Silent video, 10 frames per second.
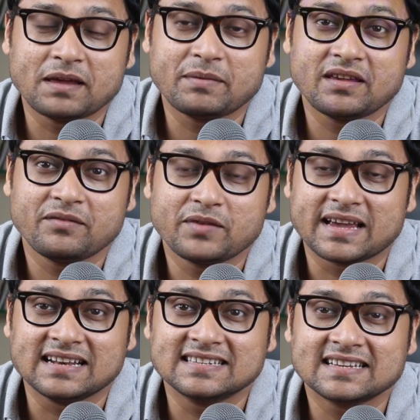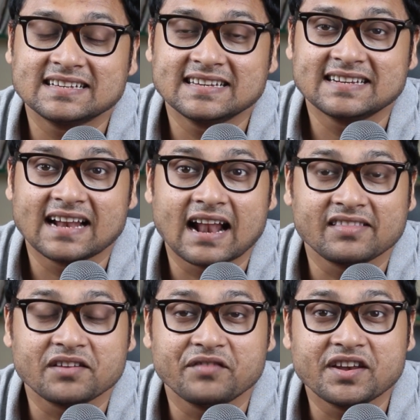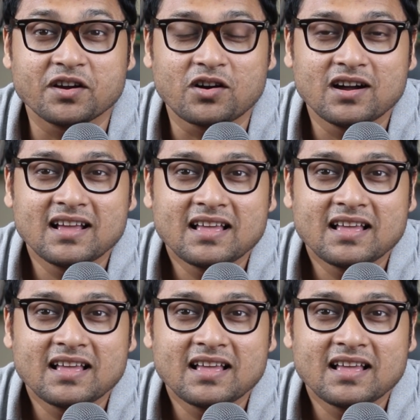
maybe we can discuss it in another video,